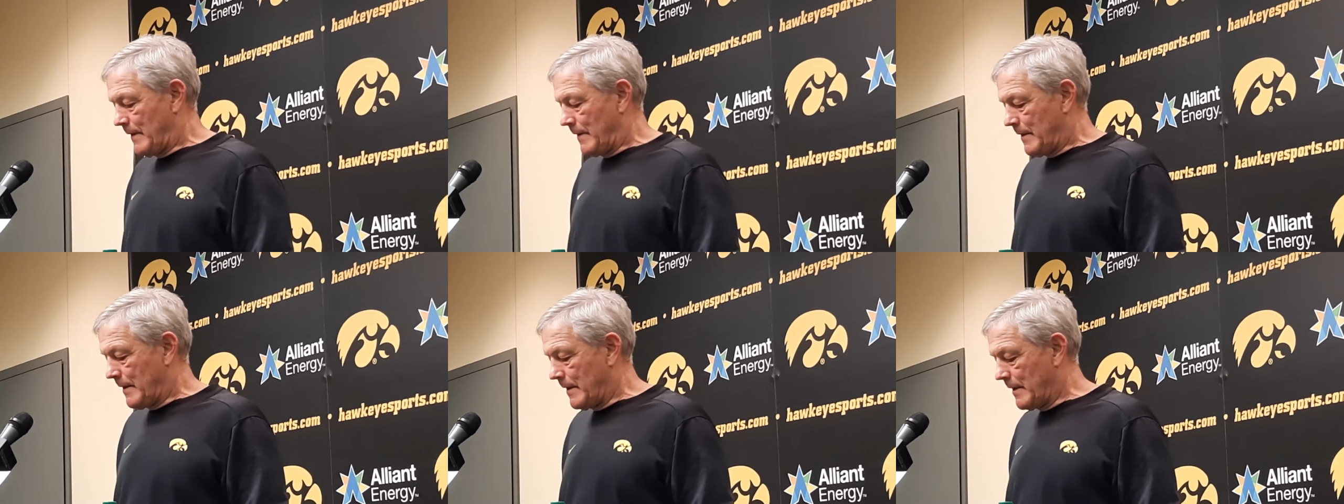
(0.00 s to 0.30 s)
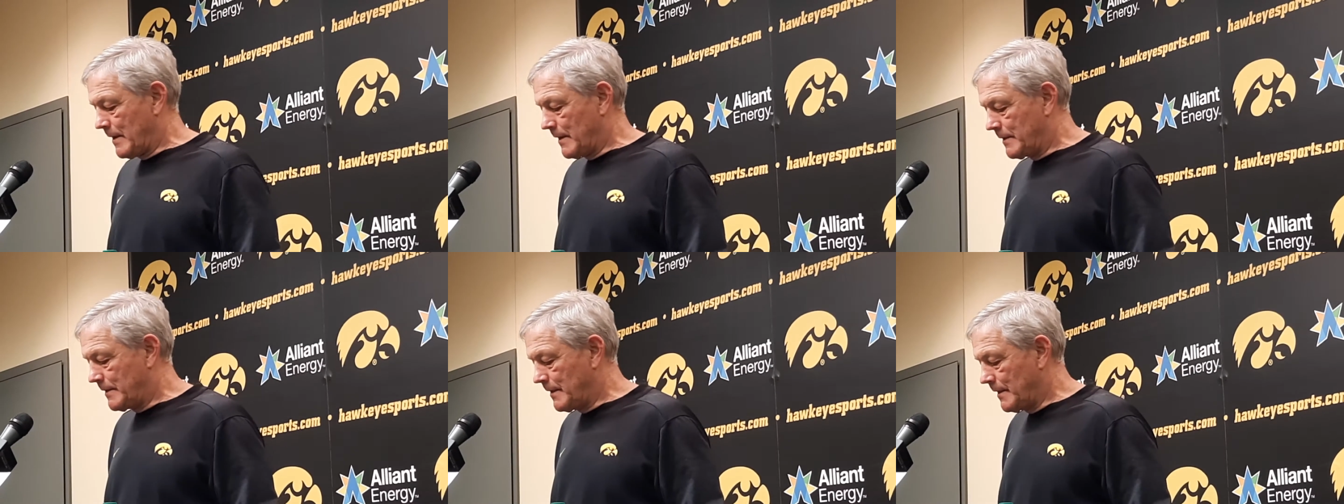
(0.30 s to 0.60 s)

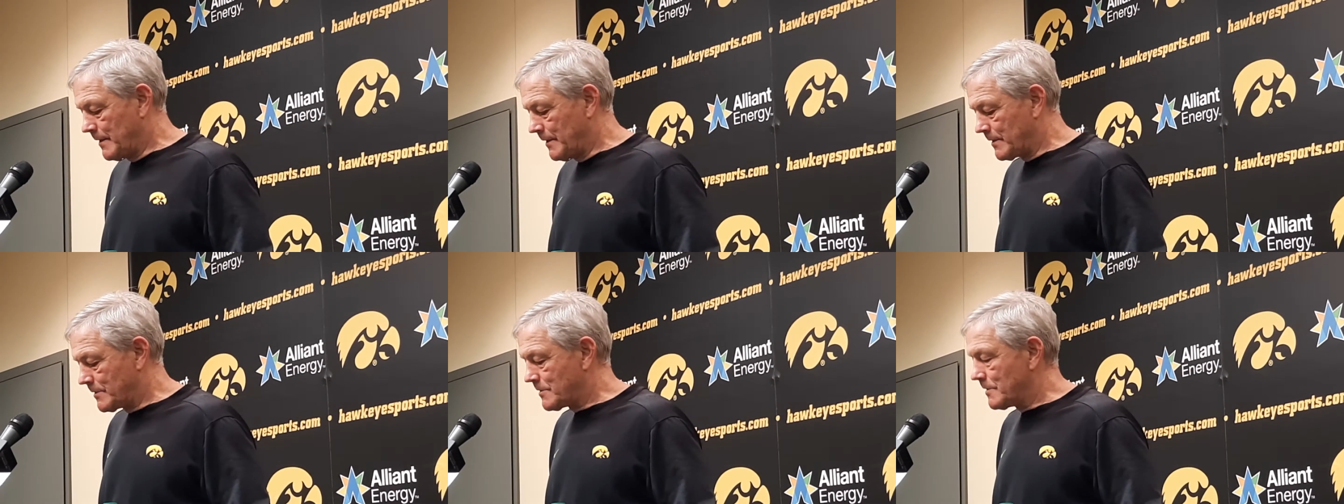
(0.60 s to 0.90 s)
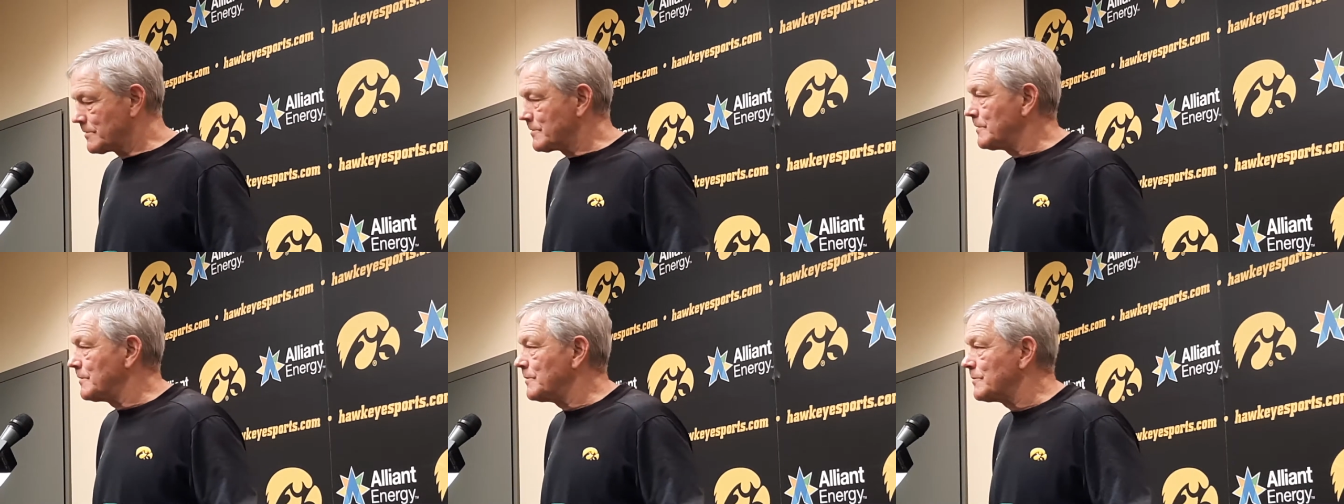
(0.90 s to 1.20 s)
And uh, this
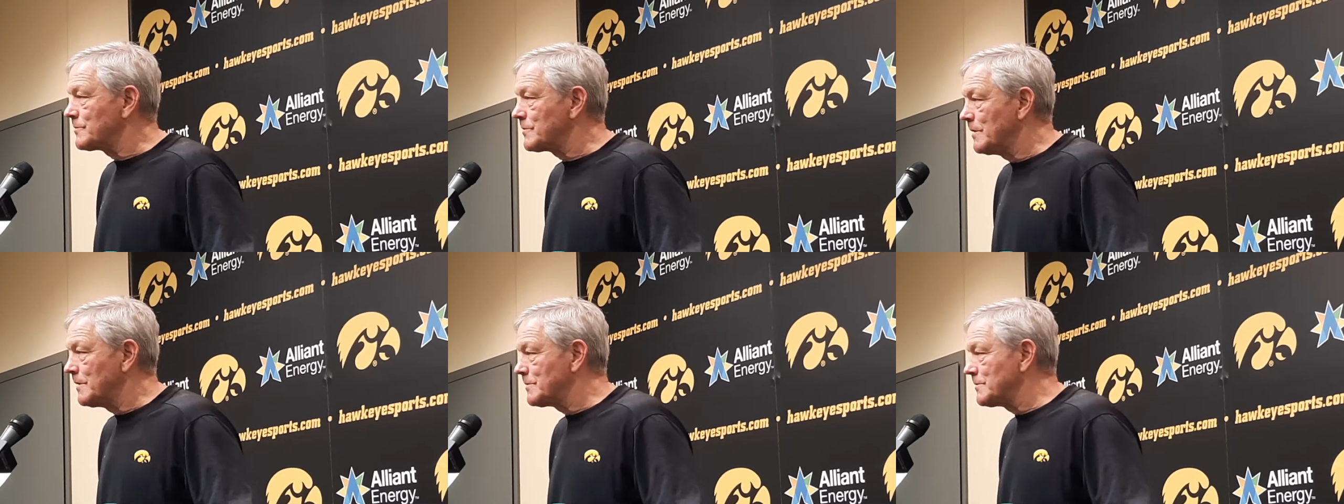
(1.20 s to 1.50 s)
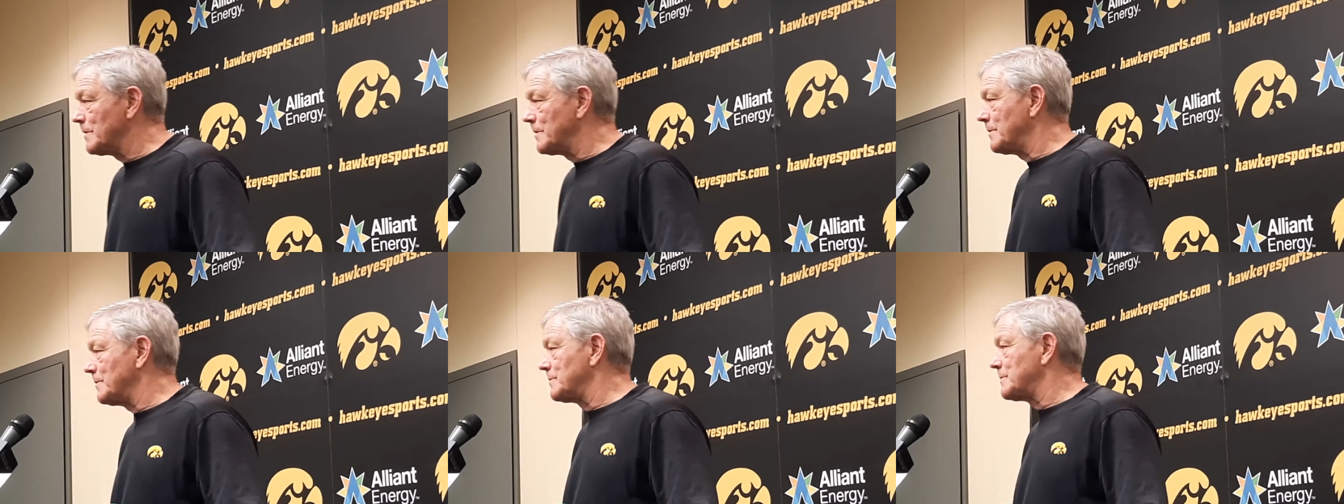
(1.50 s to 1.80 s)
is a new
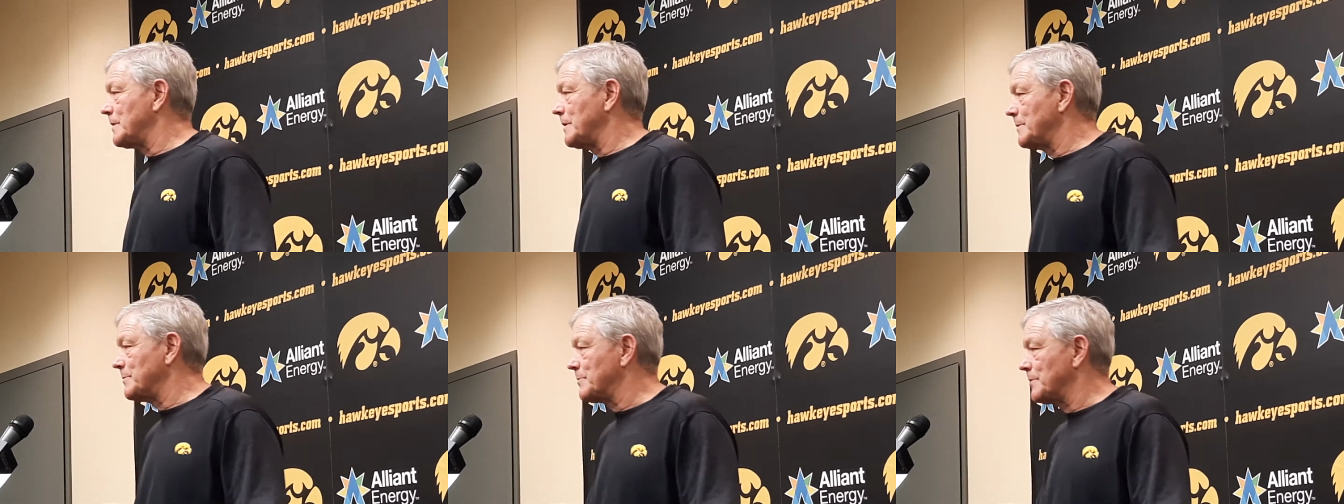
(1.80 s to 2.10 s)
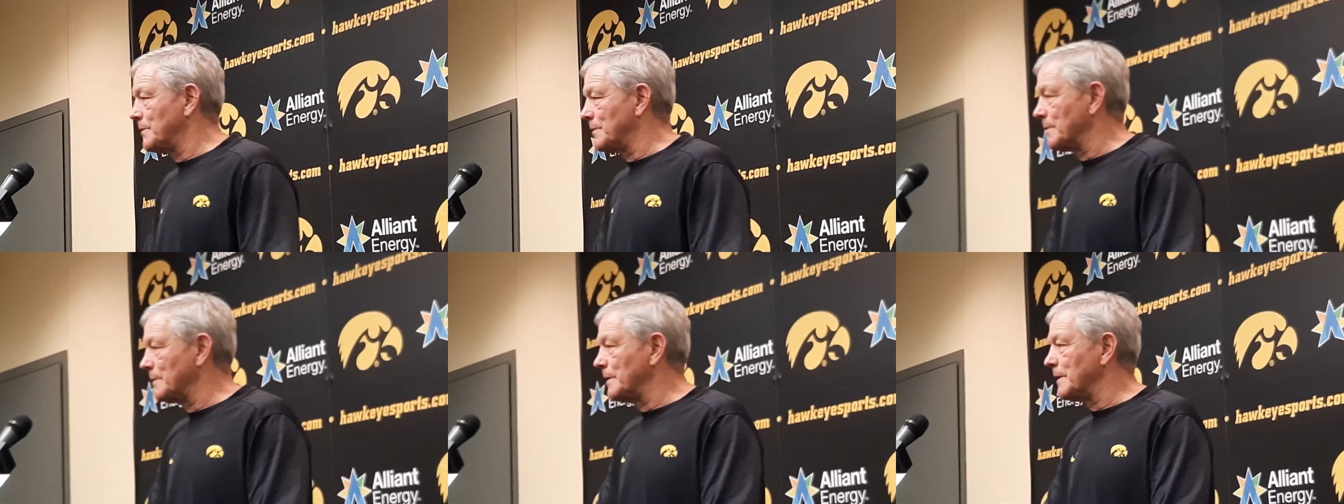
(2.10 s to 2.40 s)
season, new team
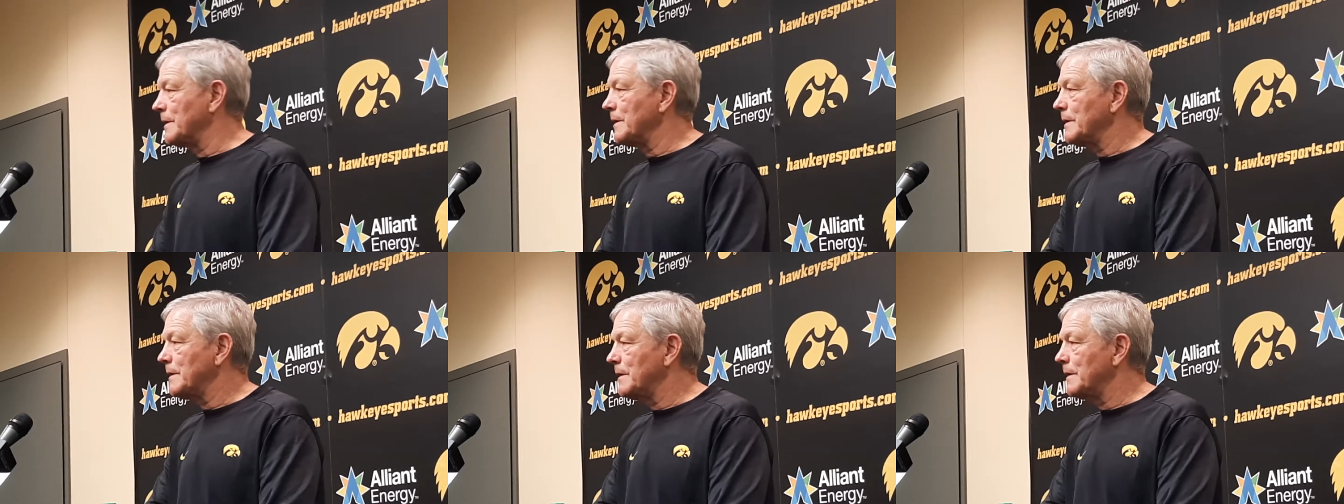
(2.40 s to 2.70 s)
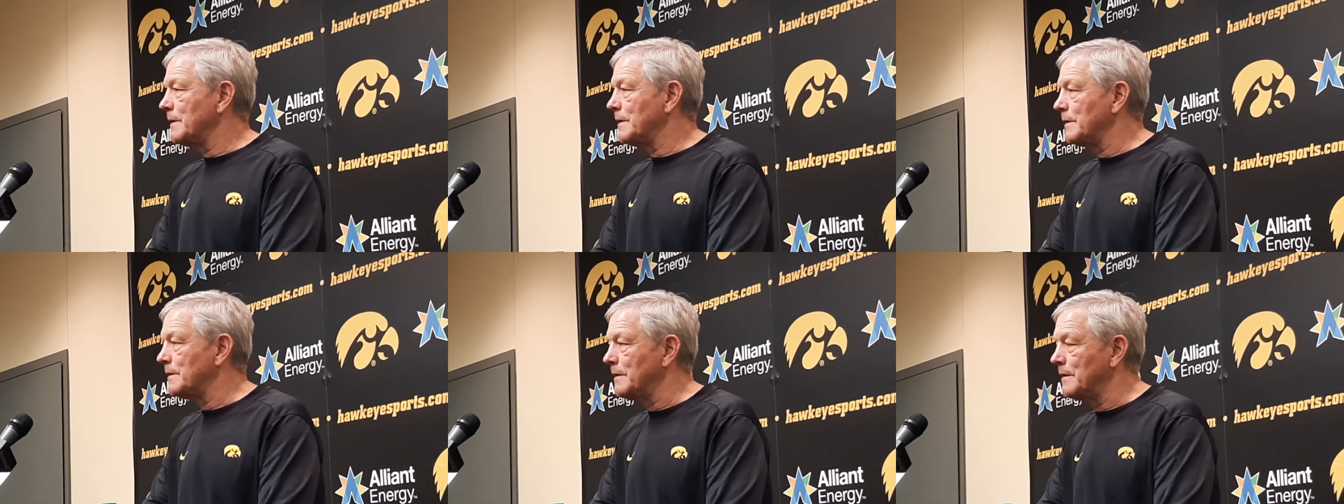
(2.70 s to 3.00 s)
totally,
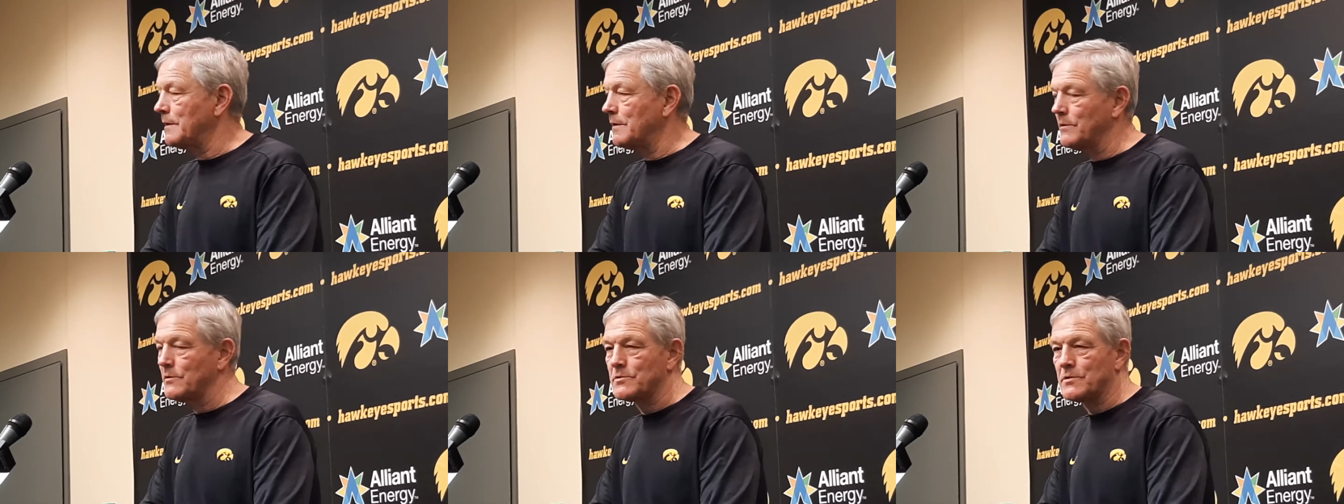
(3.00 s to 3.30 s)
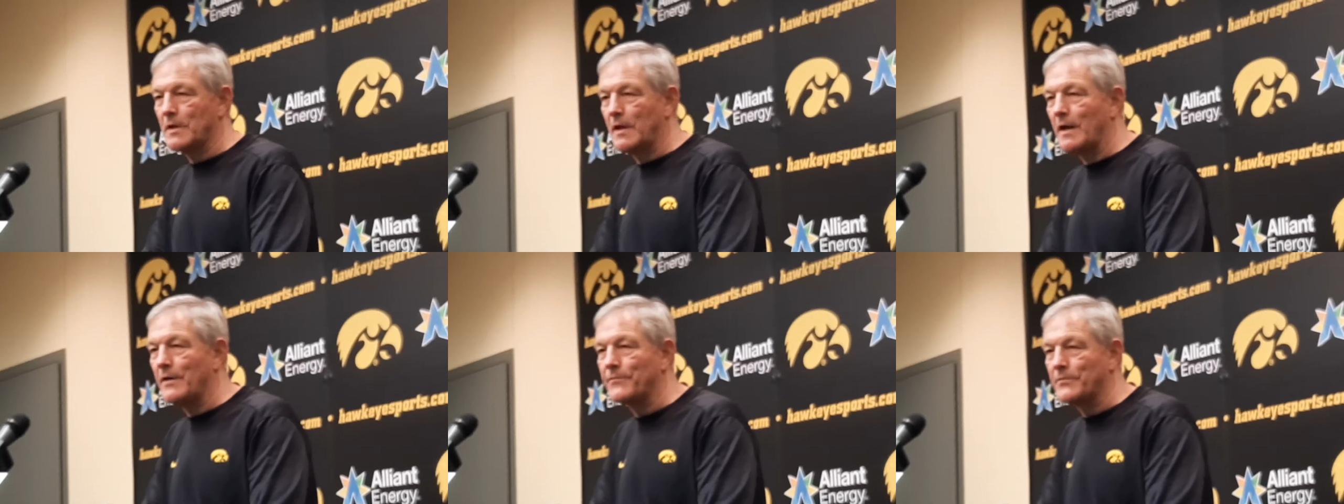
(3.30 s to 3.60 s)
and uh, new
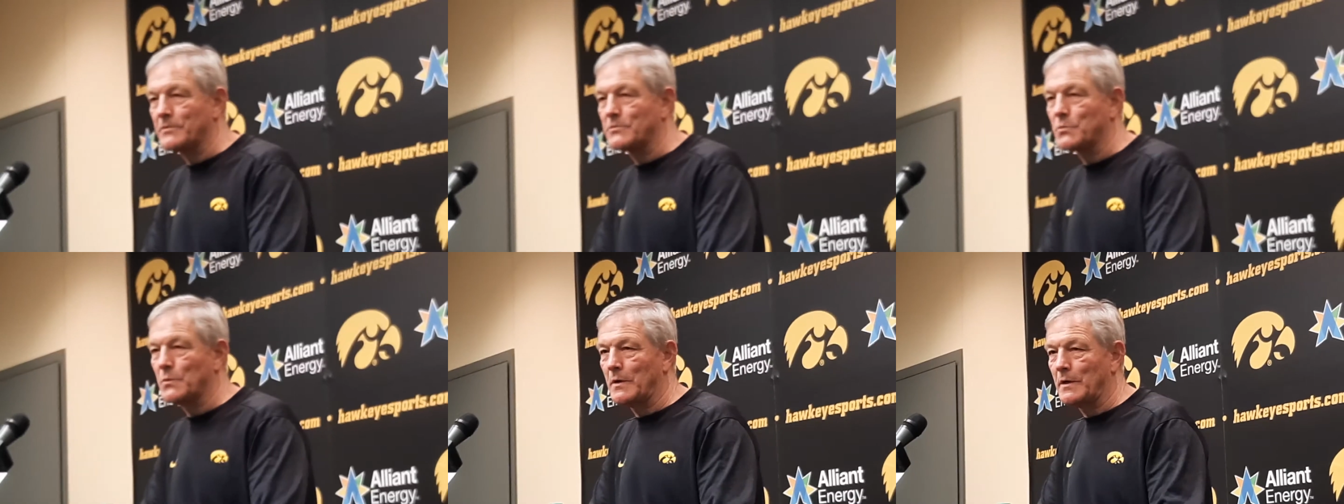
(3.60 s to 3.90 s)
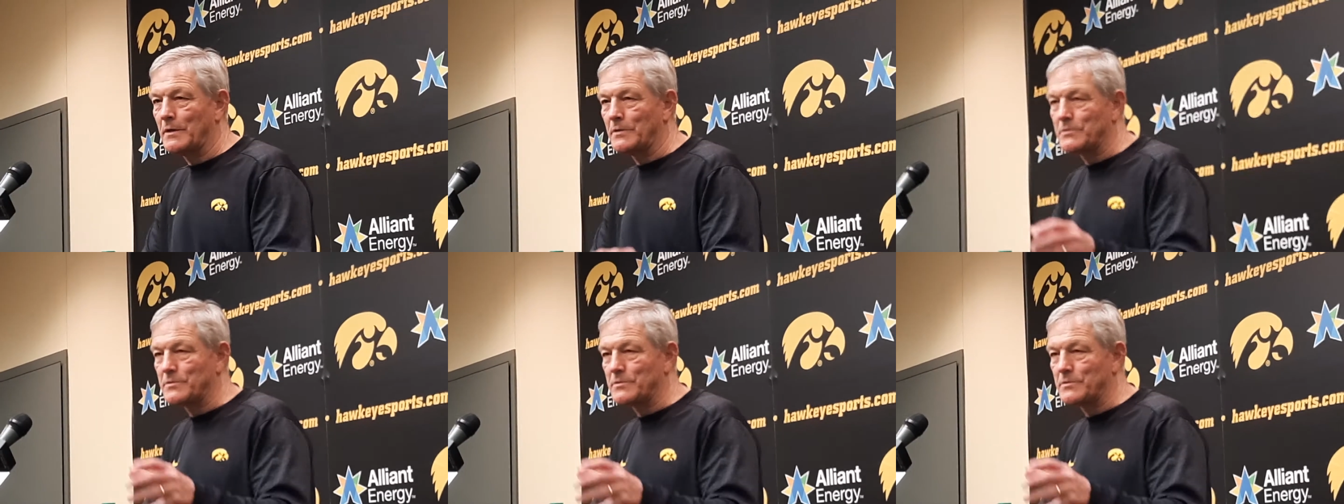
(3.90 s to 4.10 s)
staff as well.